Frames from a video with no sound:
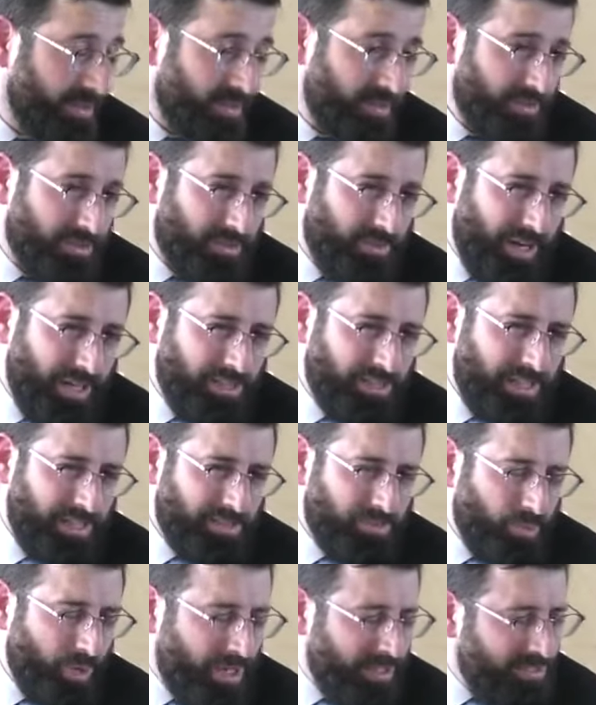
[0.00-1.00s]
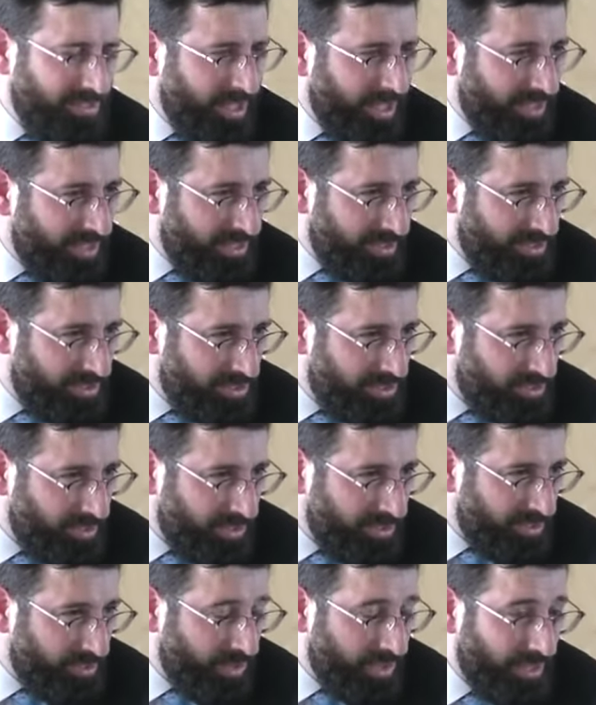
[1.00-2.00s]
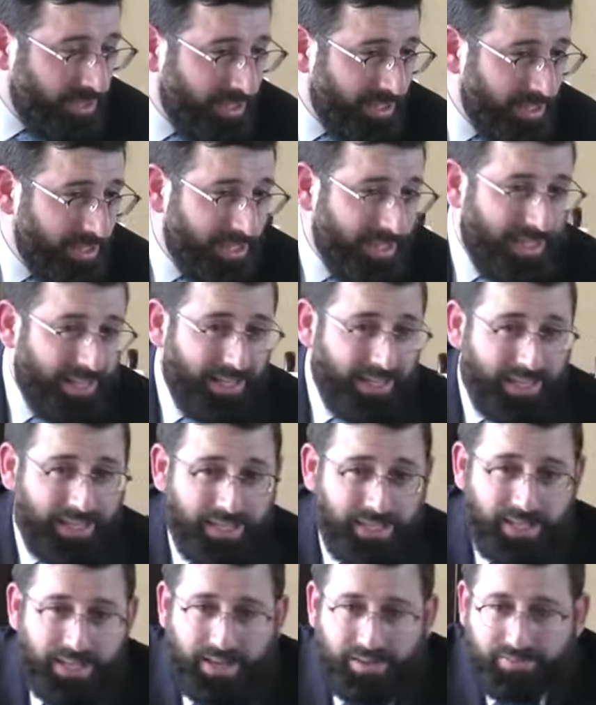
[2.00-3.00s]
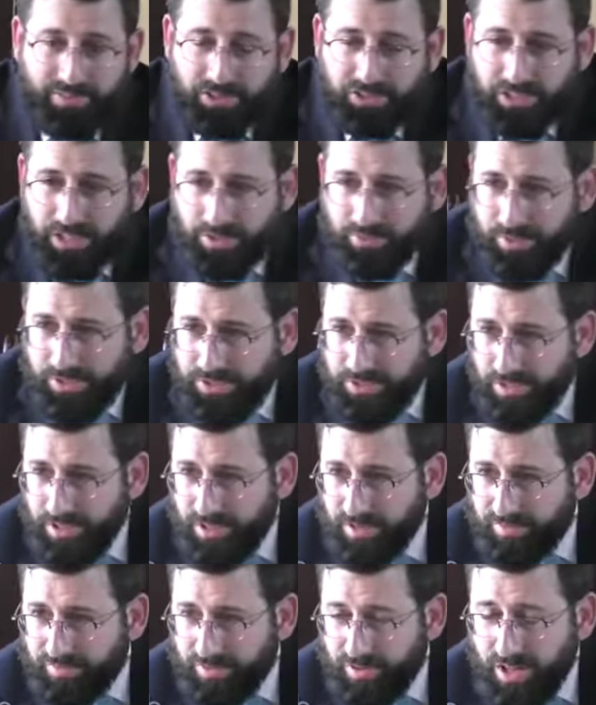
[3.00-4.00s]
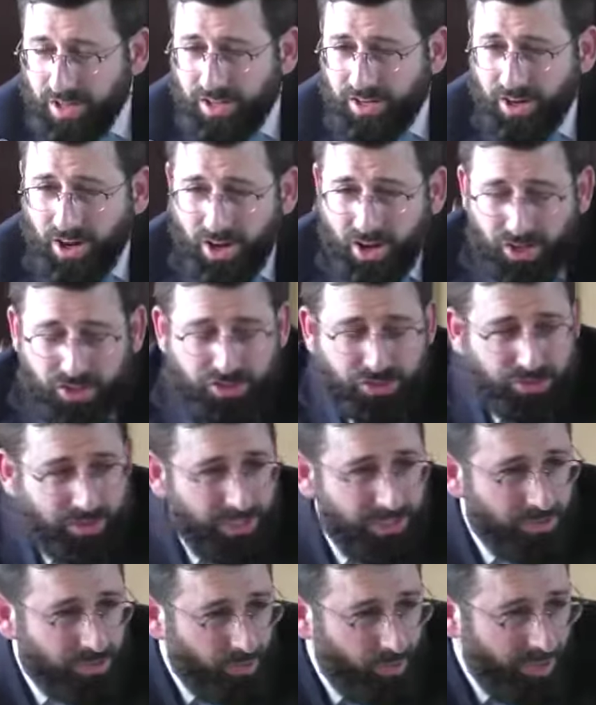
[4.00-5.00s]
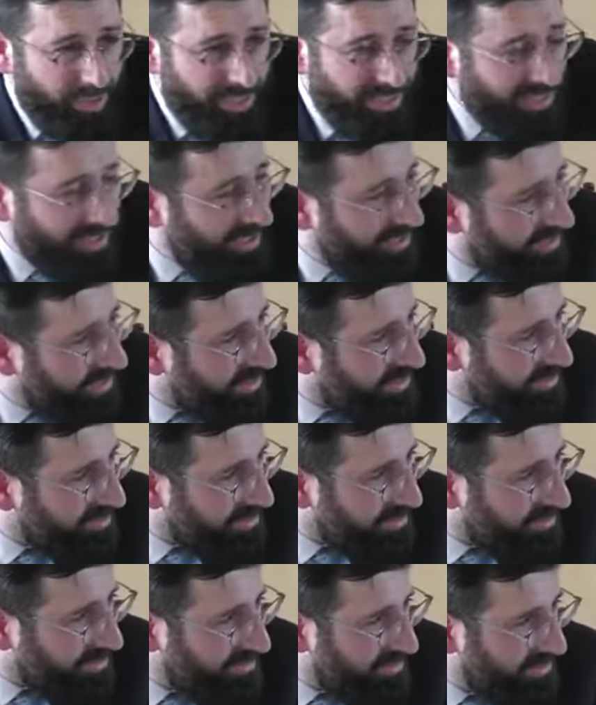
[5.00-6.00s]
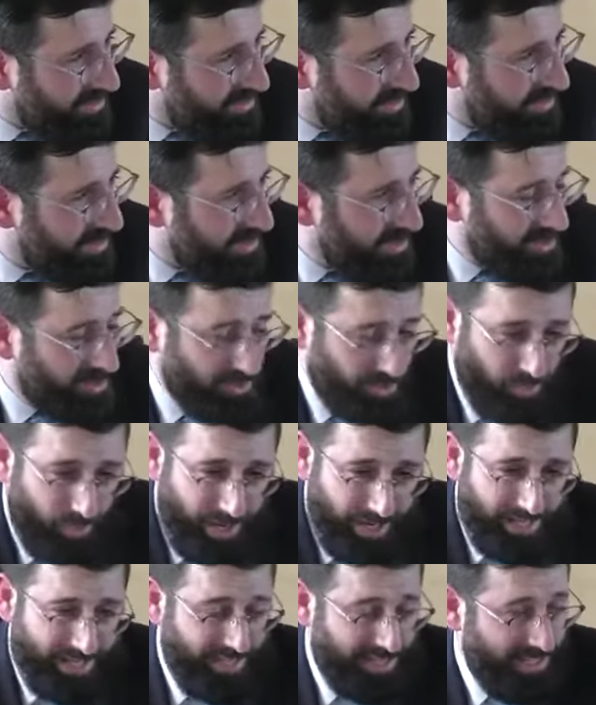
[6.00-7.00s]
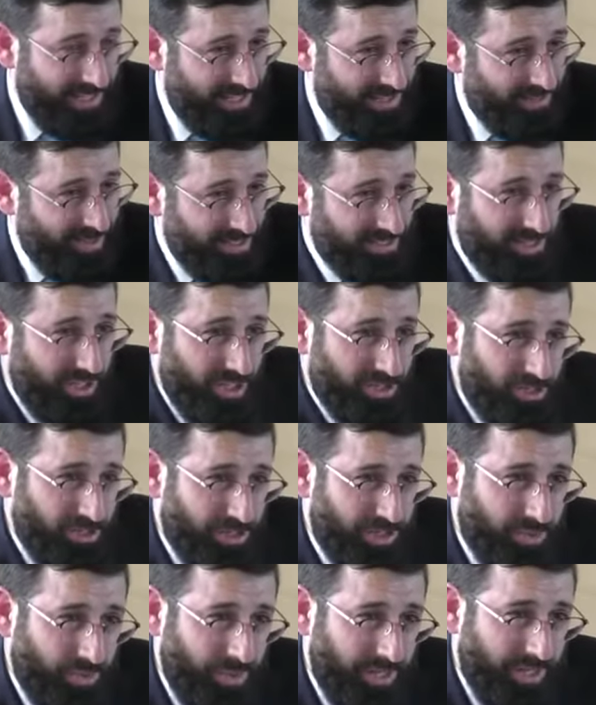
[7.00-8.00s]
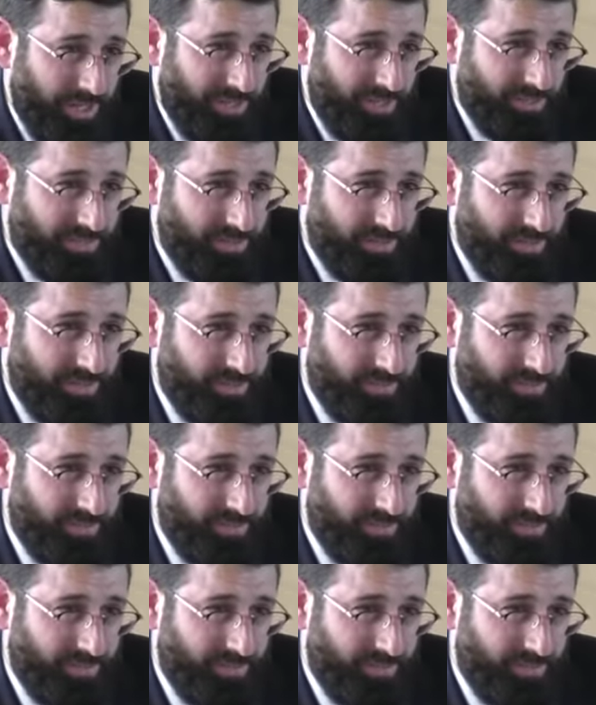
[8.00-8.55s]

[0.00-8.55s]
So Rashi asks, why is God going to destroy us quickly? He gave the generation of the flood one hundred twenty years. So why can't he give us one hundred twenty years?